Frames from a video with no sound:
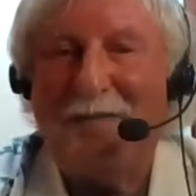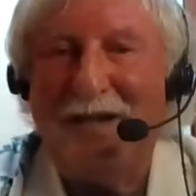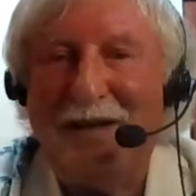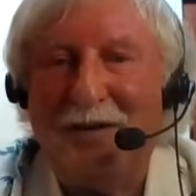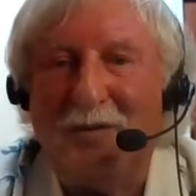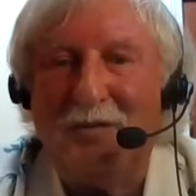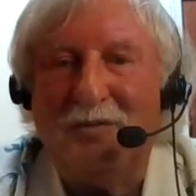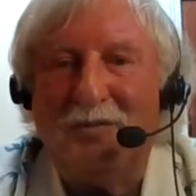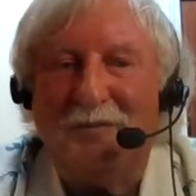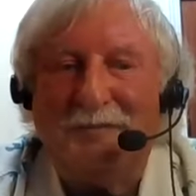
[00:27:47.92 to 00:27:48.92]

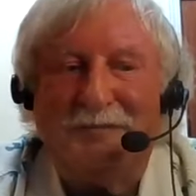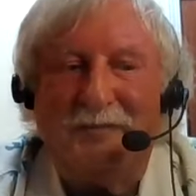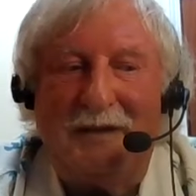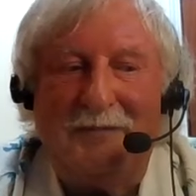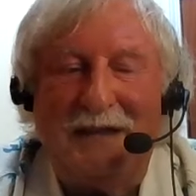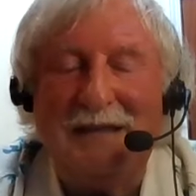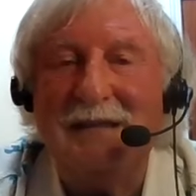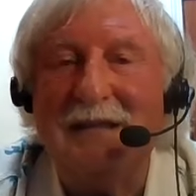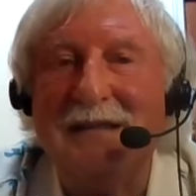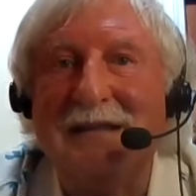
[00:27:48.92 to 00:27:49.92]
and
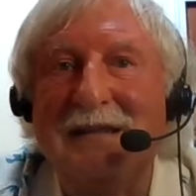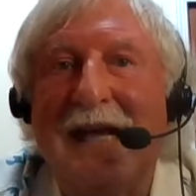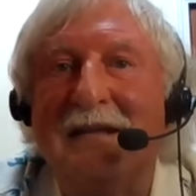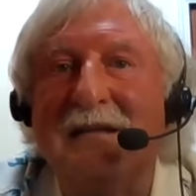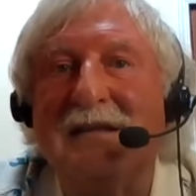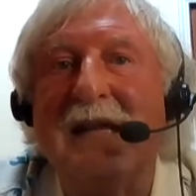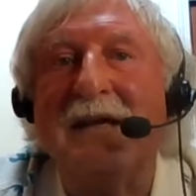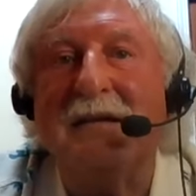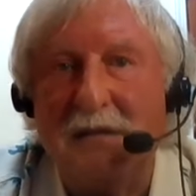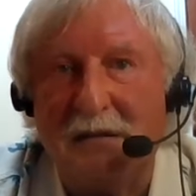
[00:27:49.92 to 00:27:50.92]
medicine is not
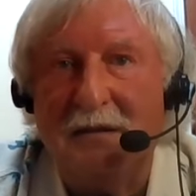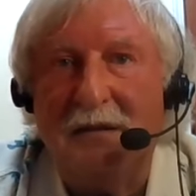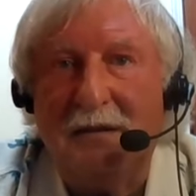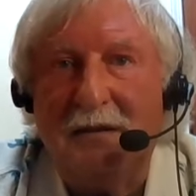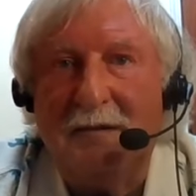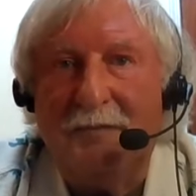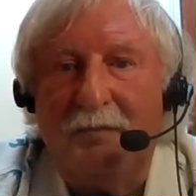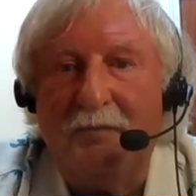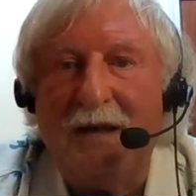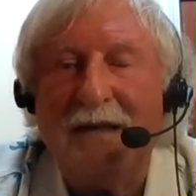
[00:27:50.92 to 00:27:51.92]
science.
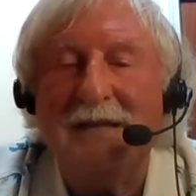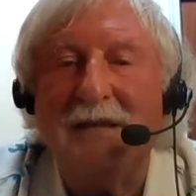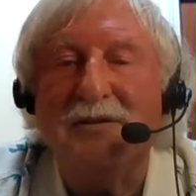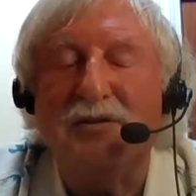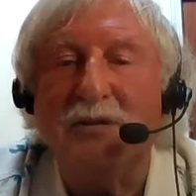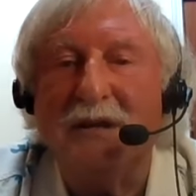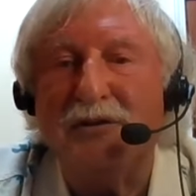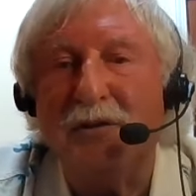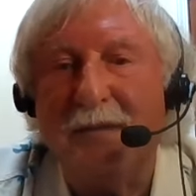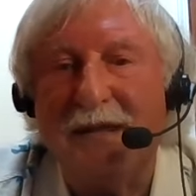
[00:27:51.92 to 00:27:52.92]
Medicine is
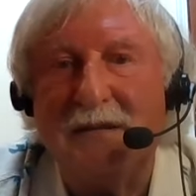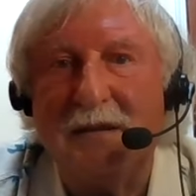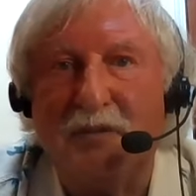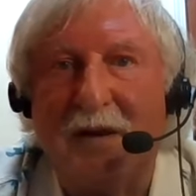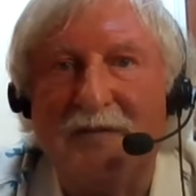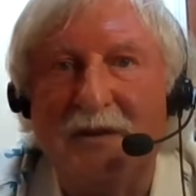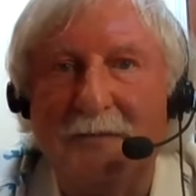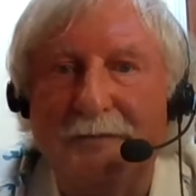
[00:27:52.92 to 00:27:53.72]
religion based on profit.